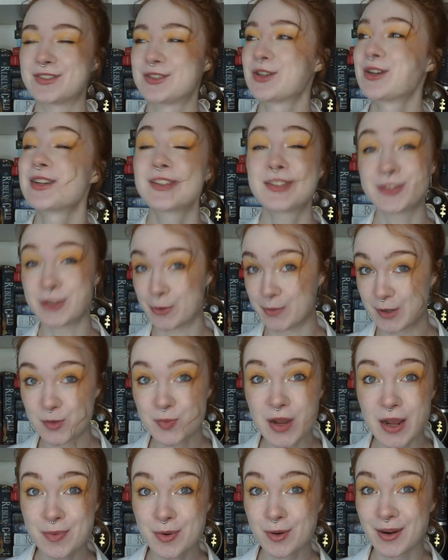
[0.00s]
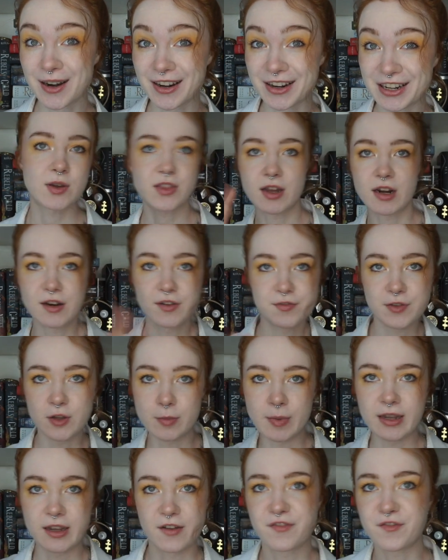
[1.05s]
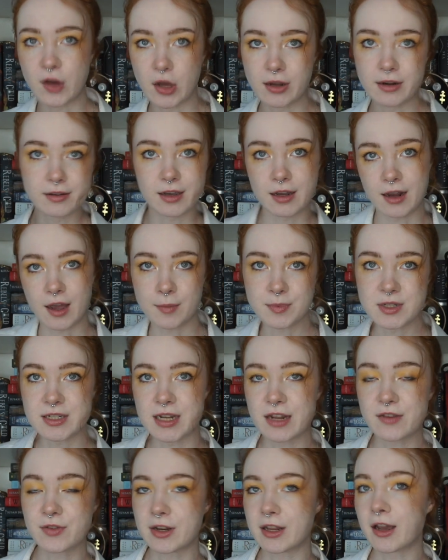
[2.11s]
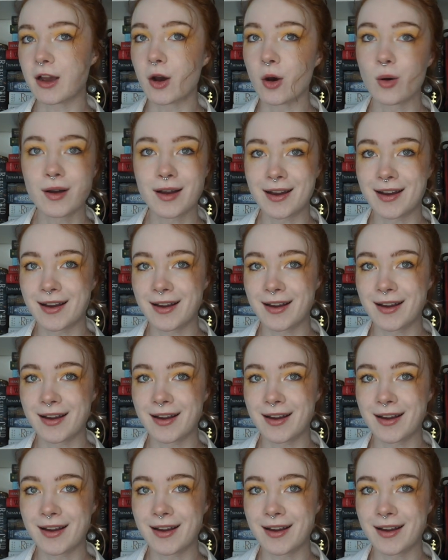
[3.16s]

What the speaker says: There is so much paperwork. I thought I'd film like a fun kind of up-to-date video